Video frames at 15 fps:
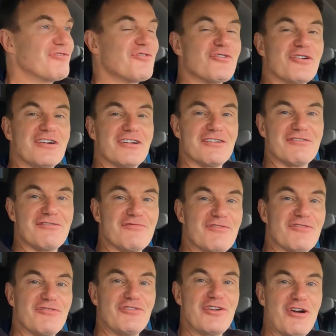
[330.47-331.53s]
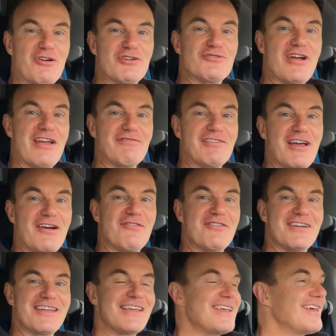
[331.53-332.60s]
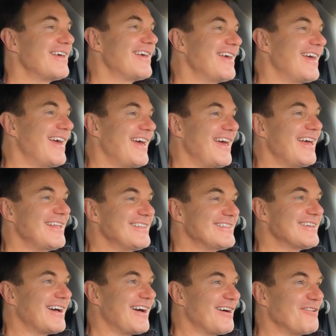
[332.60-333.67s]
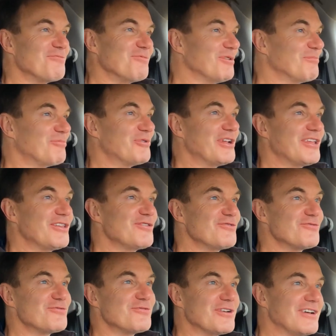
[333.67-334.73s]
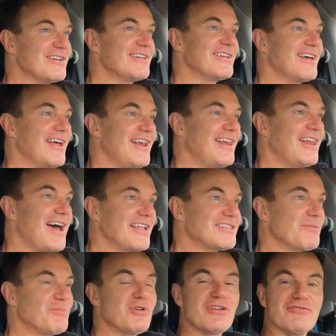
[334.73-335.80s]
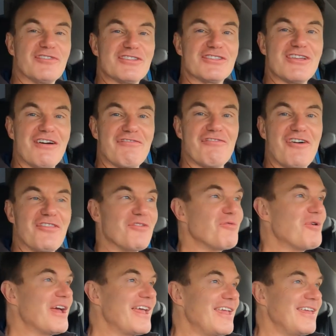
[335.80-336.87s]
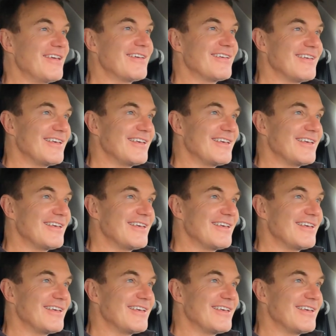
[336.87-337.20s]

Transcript: for a few hour drive now, and we'll bring you lots of beautiful stuff on the way,